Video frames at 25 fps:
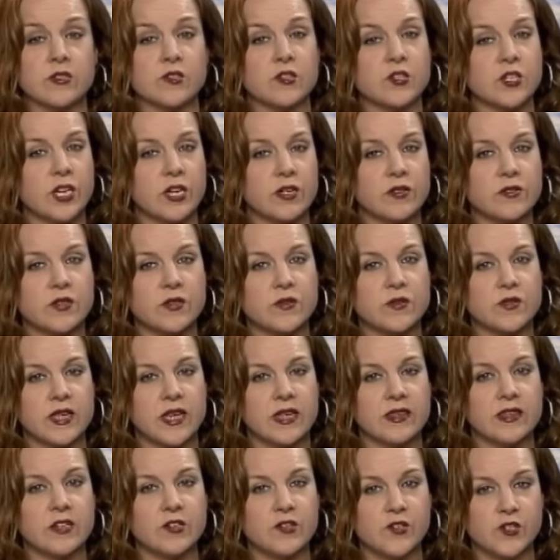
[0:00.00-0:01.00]
She also
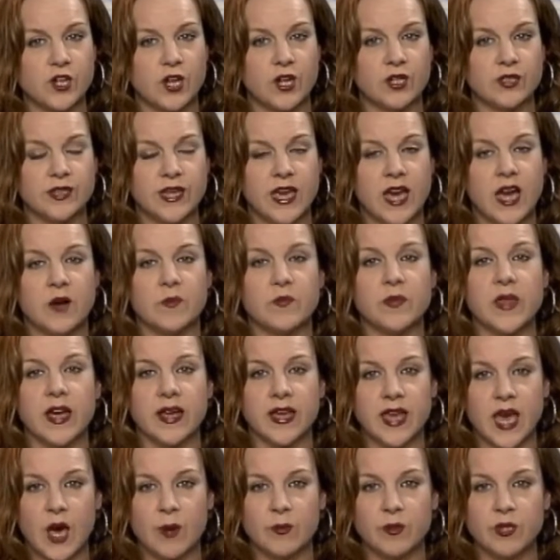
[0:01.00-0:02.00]
said that John Yap, that
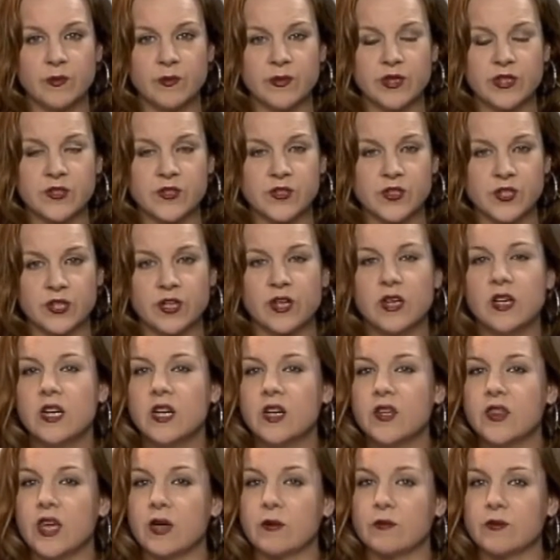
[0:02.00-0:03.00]
cabinet minister
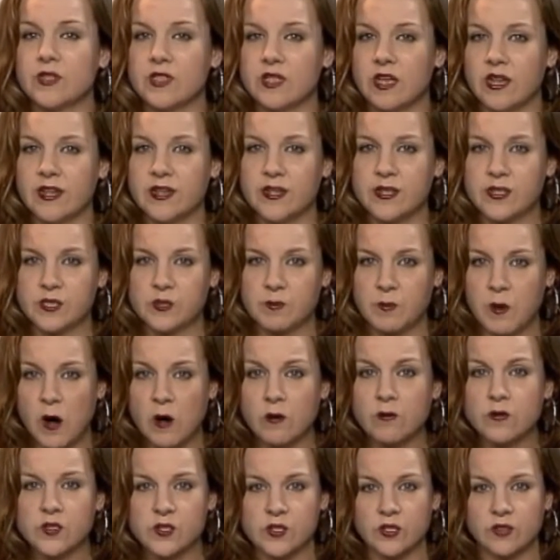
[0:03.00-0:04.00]
that resigned his
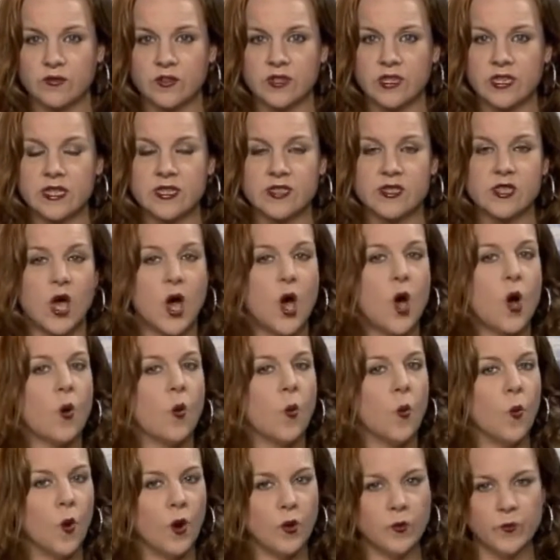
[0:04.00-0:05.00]
post over this,
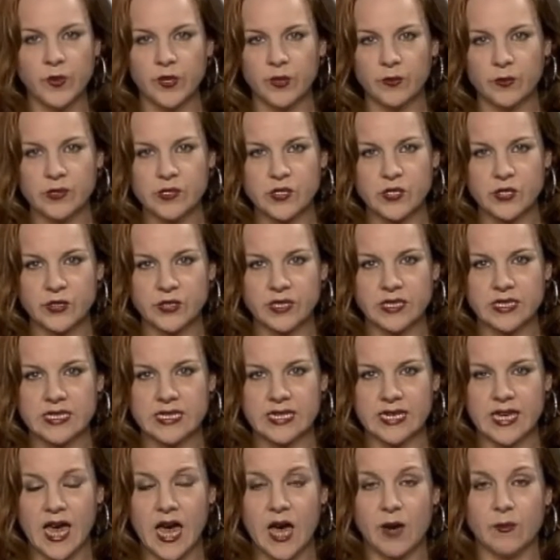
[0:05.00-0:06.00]
won't be returning to
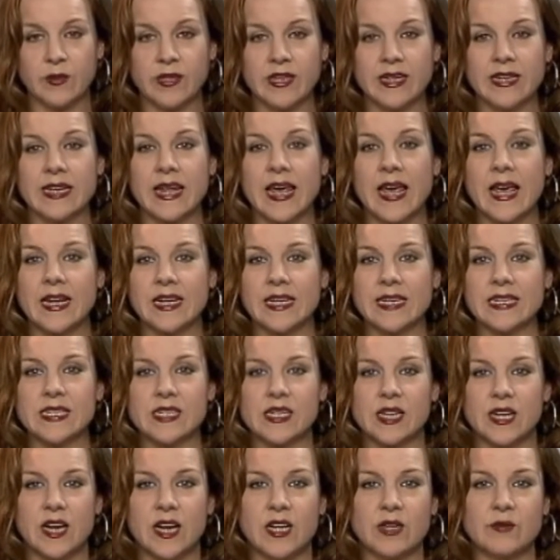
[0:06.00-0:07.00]
cabinet
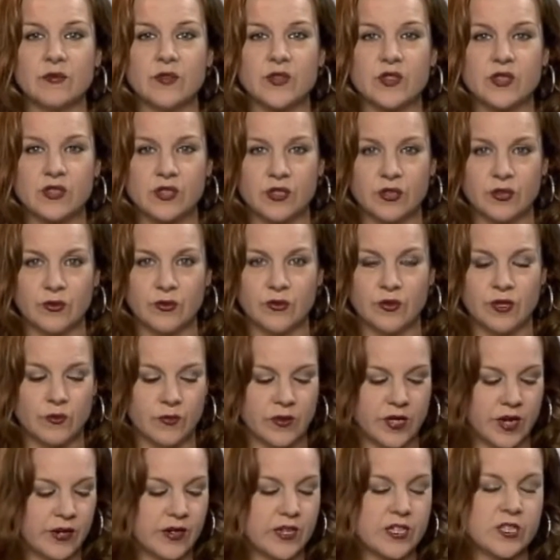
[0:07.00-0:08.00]
anytime soon.
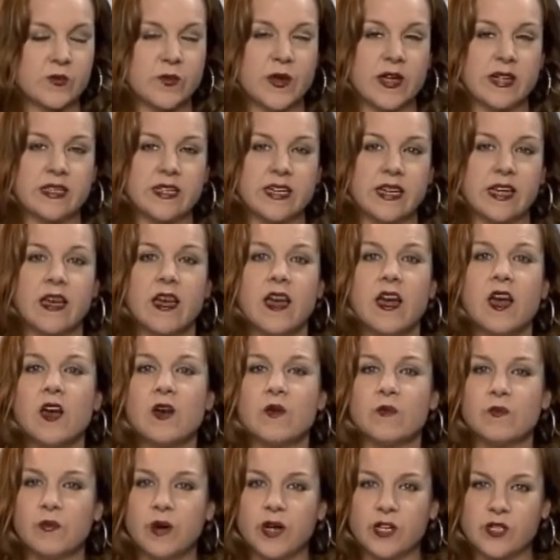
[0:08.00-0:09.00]
We are expecting
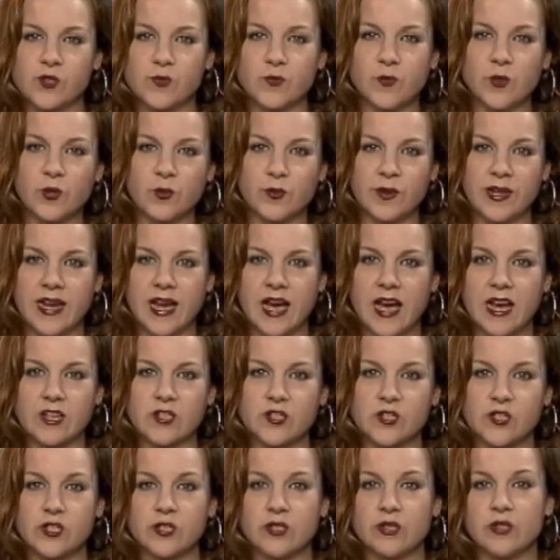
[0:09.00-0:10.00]
much more
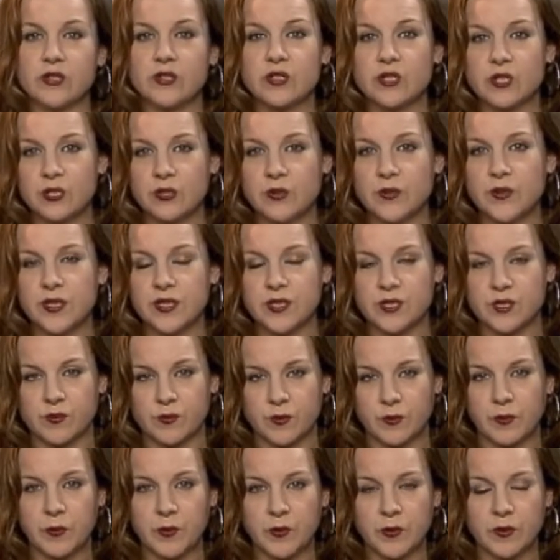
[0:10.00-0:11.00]
reaction to this
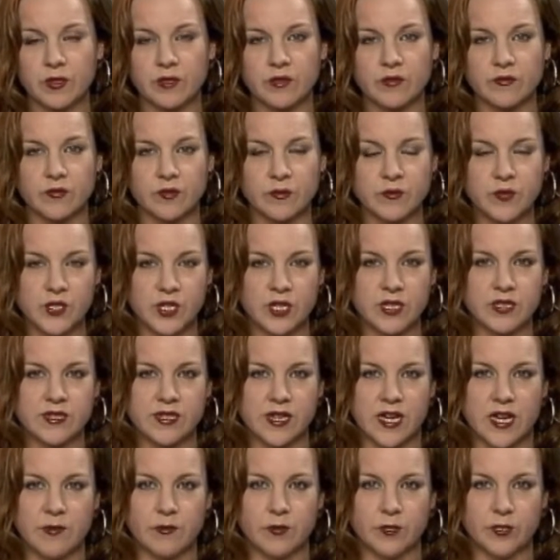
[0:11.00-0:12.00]
report from John
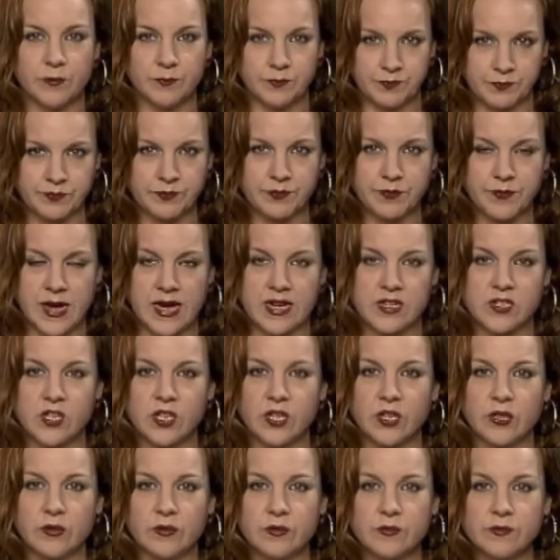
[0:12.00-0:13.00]
Dyble. Back to
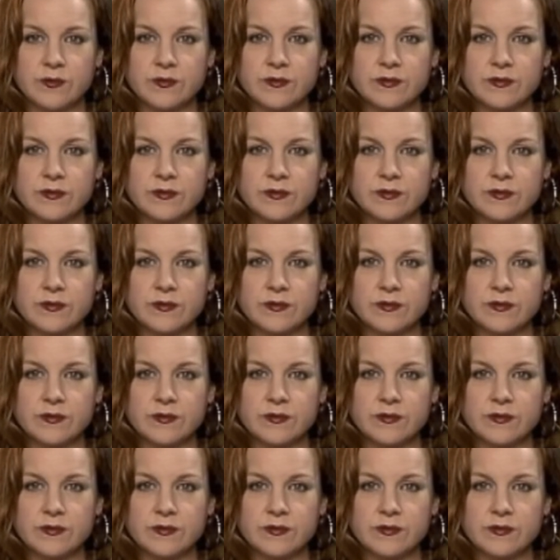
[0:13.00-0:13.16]
you.